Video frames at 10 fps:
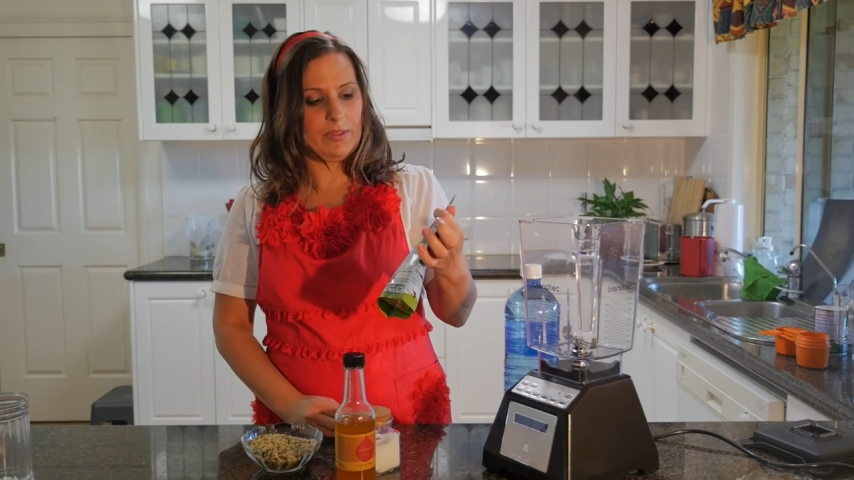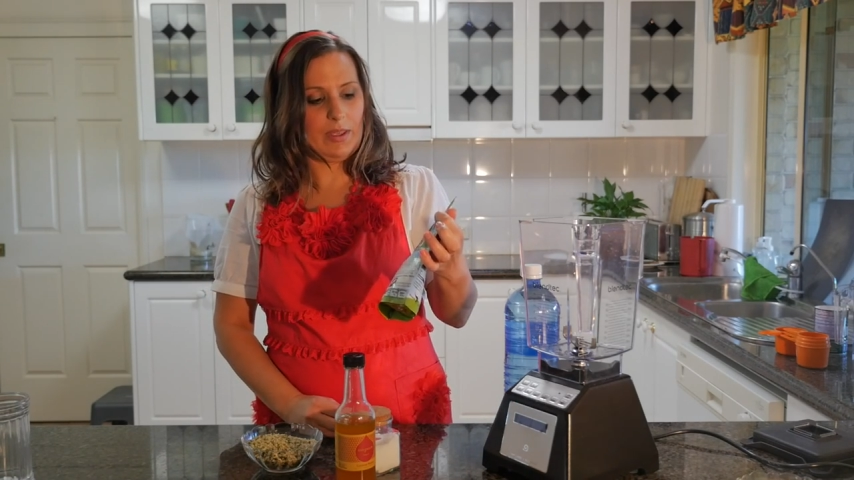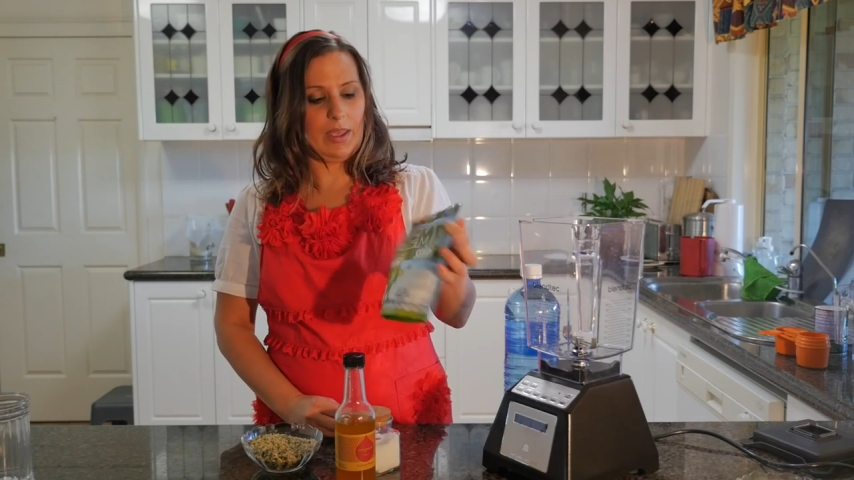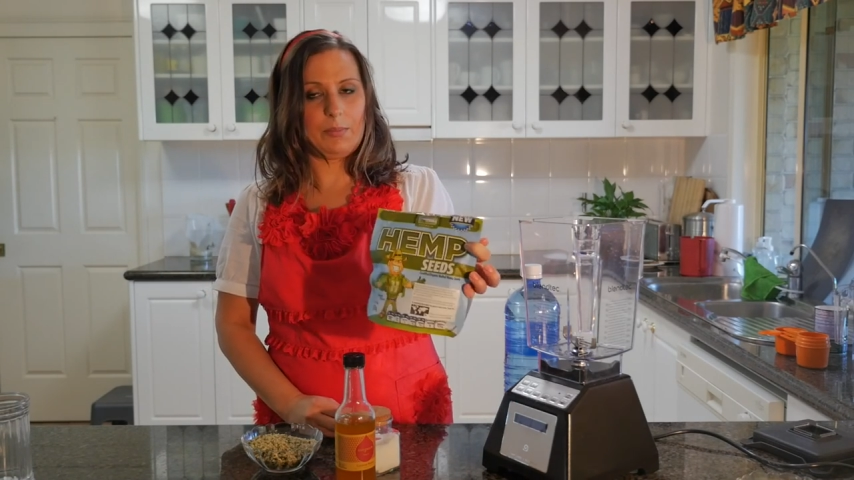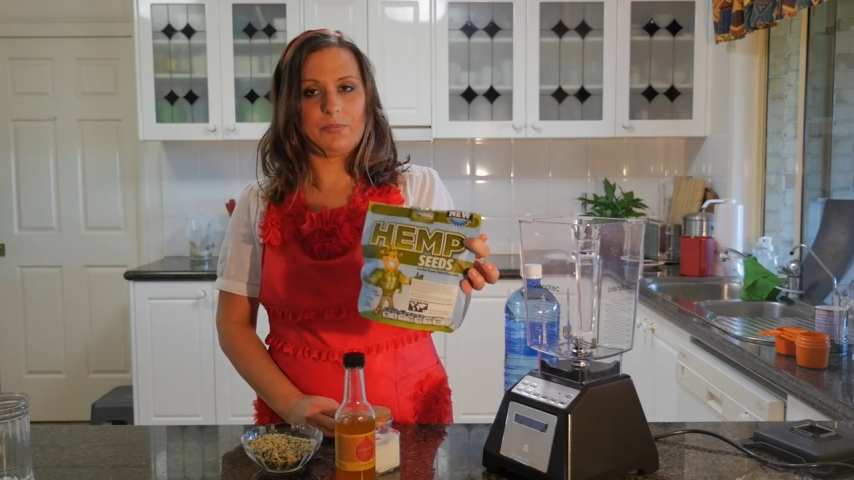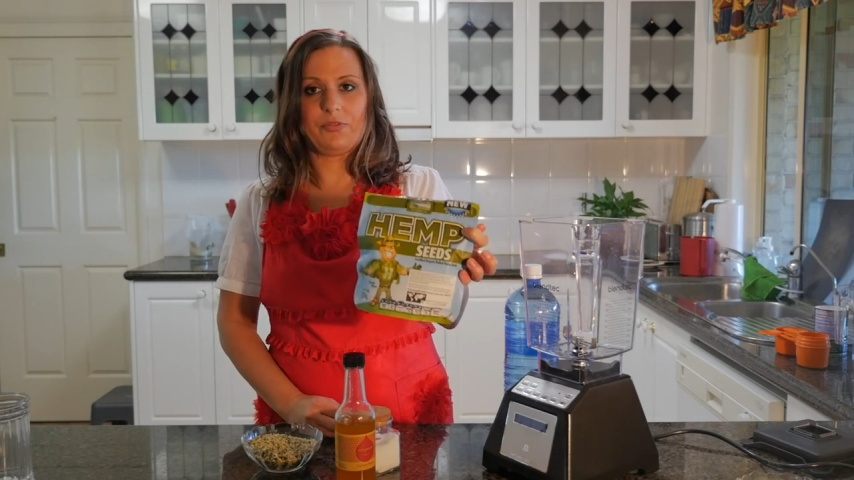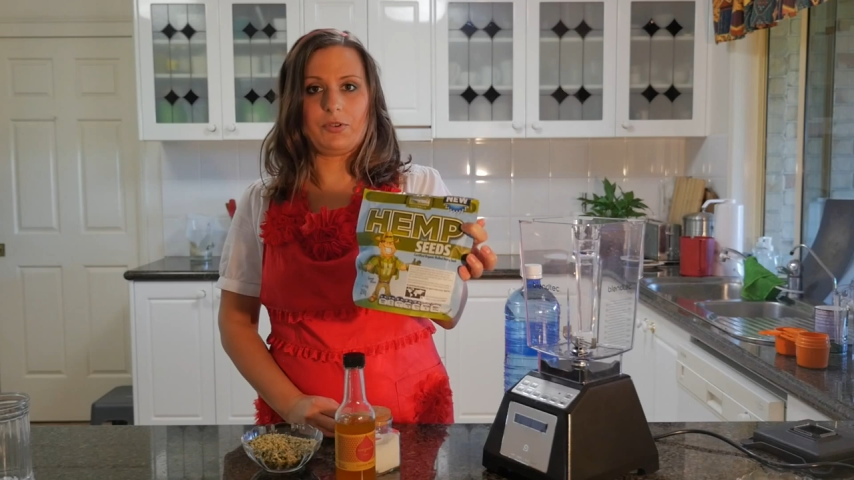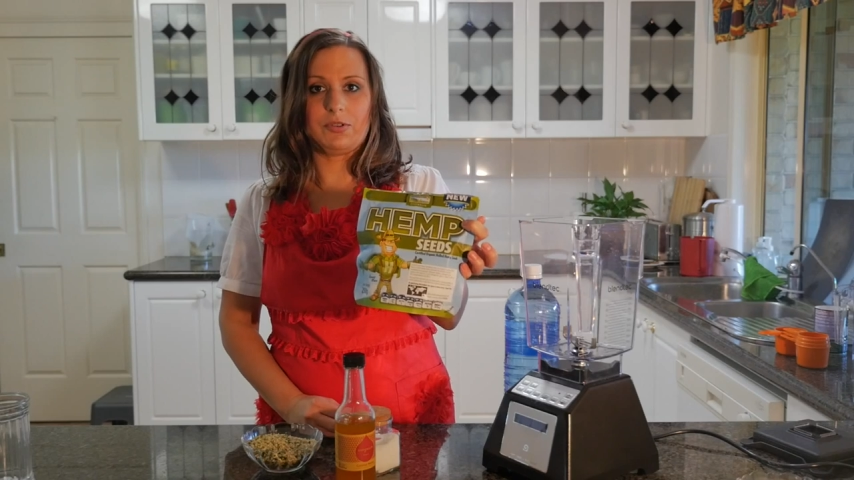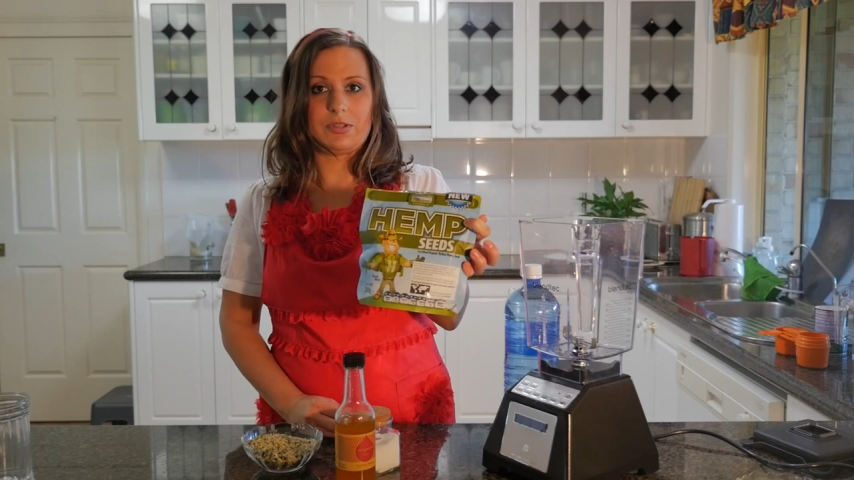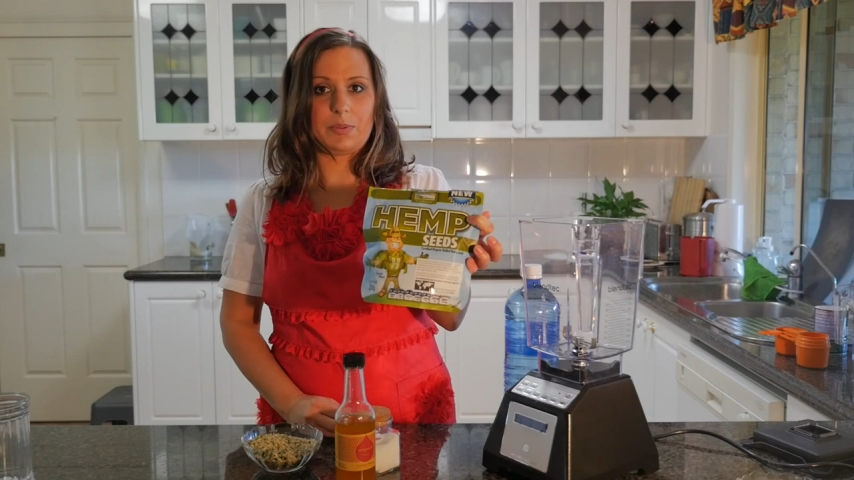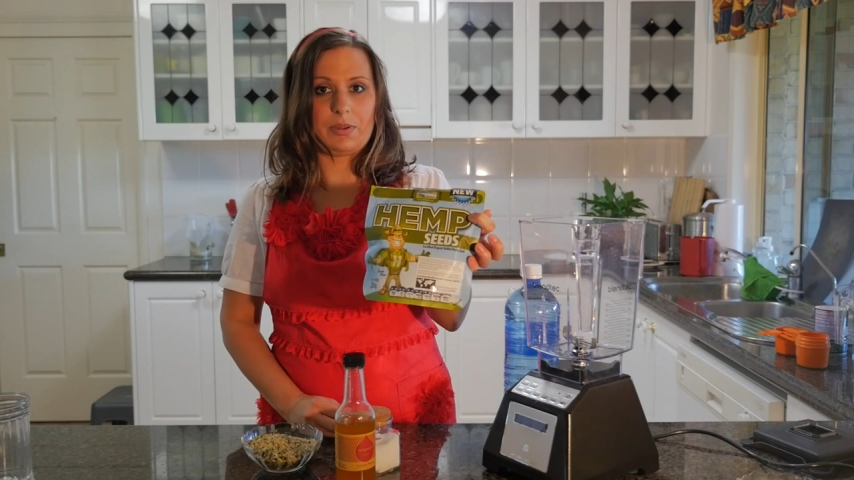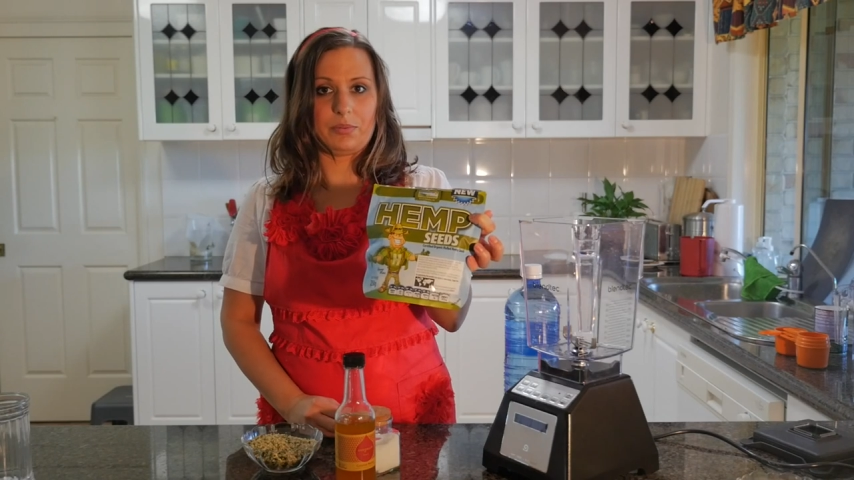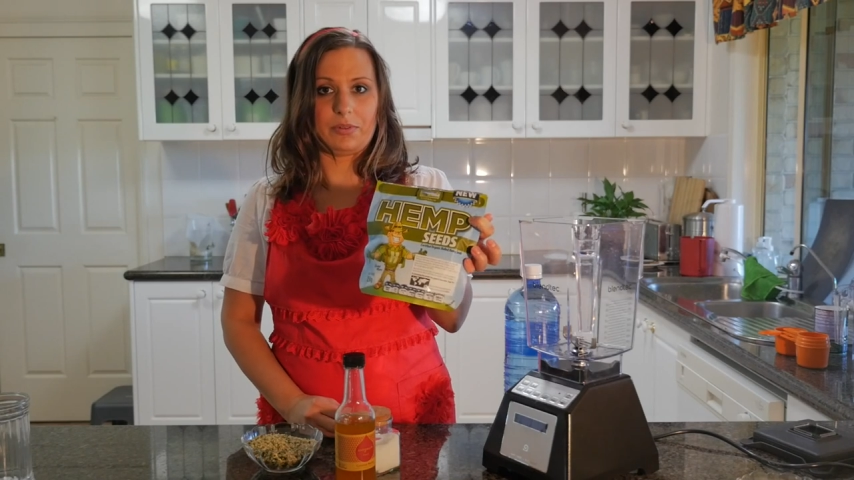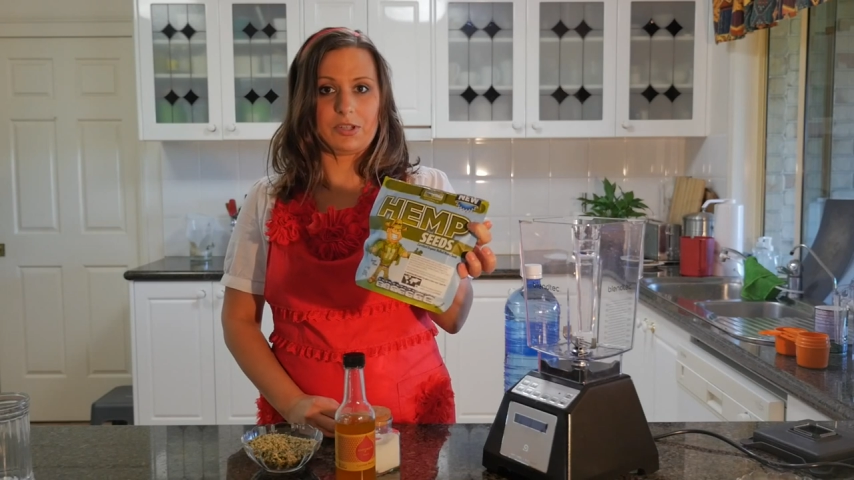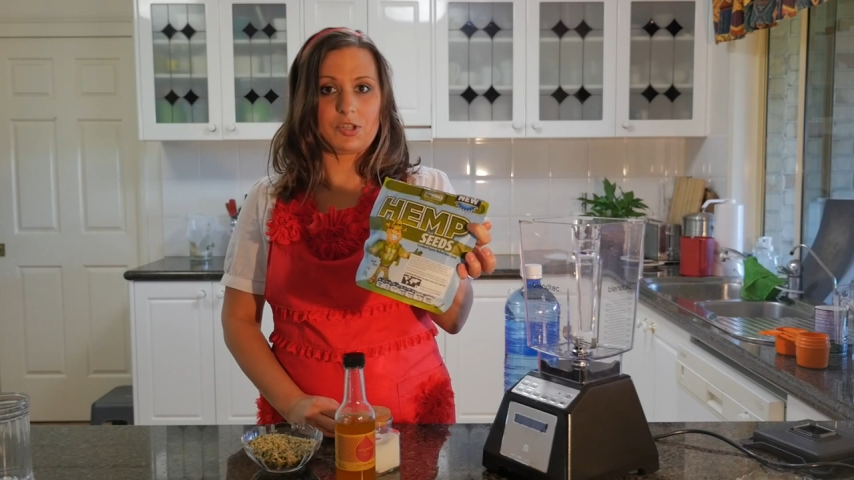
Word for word: the Hemp Foods people in